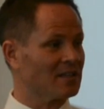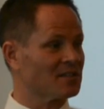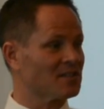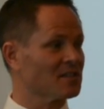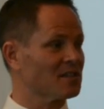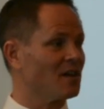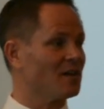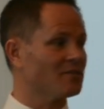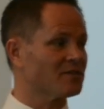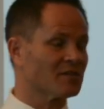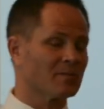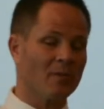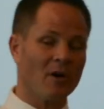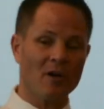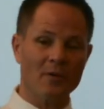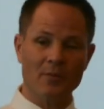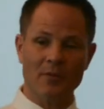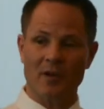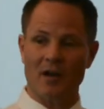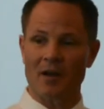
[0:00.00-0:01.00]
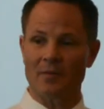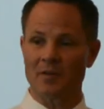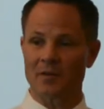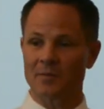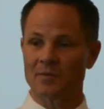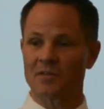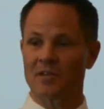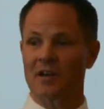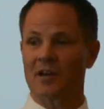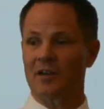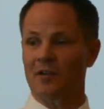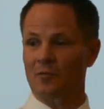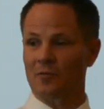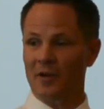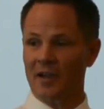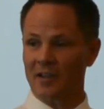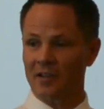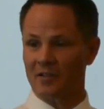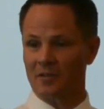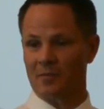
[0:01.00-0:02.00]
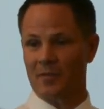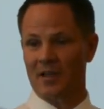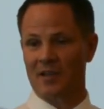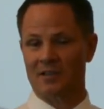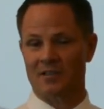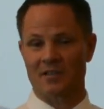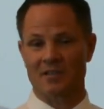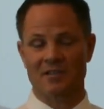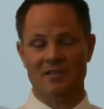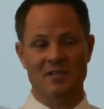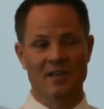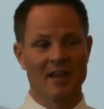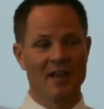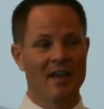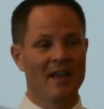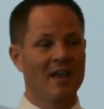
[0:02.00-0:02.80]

and solve small problems on a regular basis